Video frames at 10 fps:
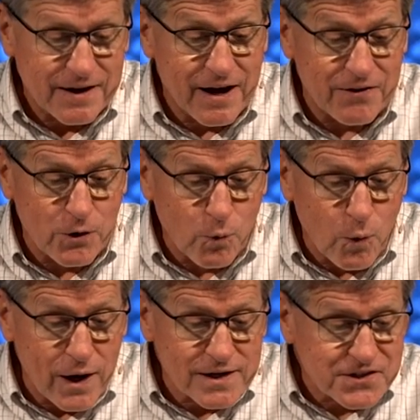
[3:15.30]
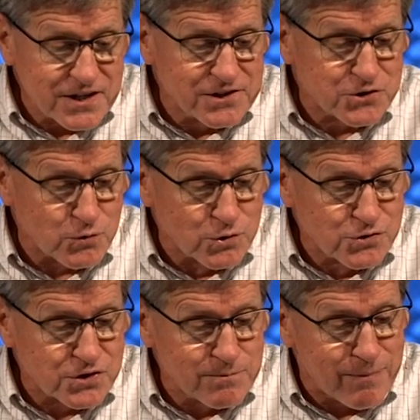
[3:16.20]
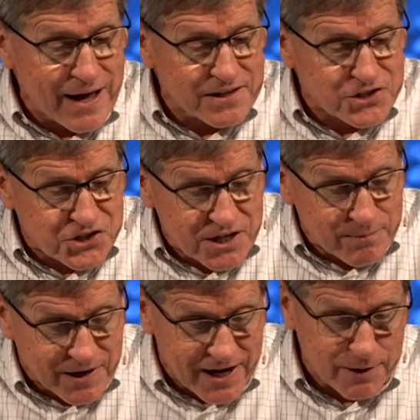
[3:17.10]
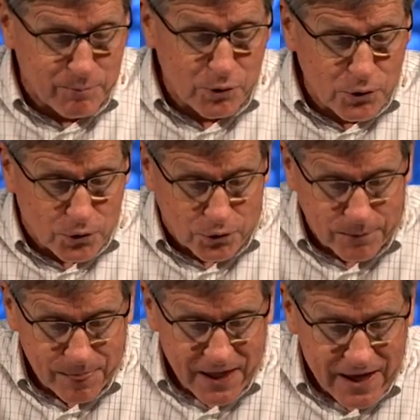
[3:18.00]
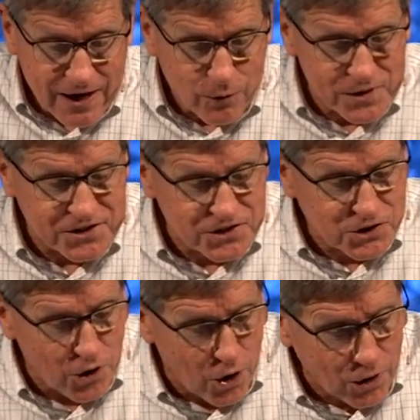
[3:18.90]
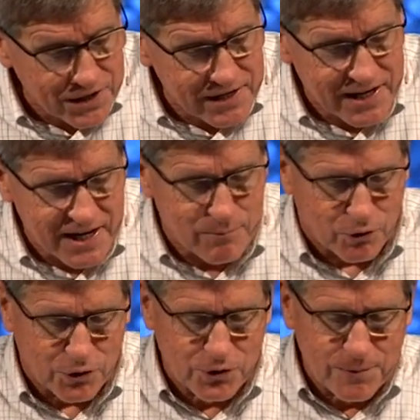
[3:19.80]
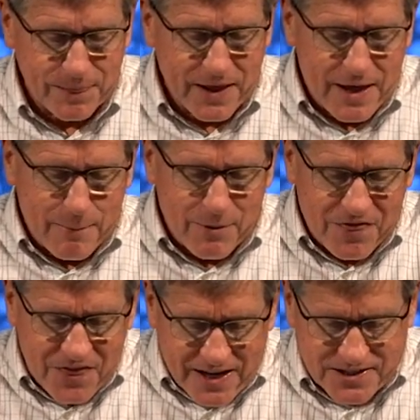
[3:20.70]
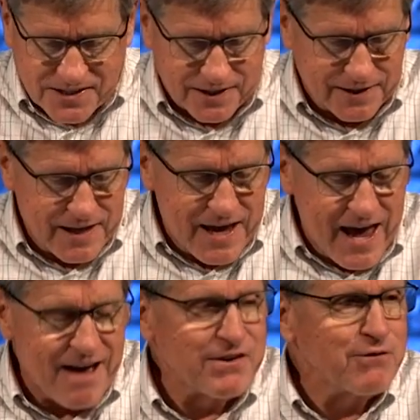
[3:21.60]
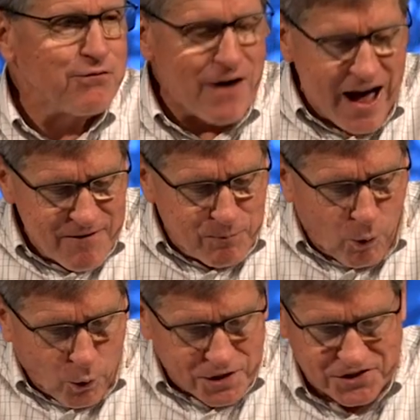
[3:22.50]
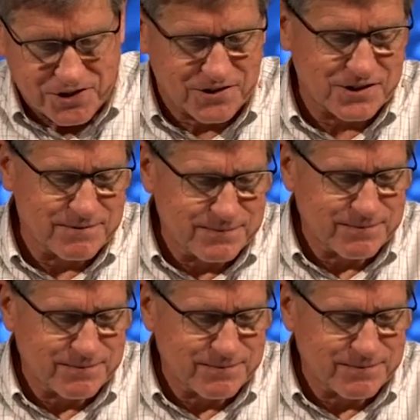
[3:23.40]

Now there was in Jerusalem by the sheep gate a pool which is called in Hebrew Bethesda, having five porches.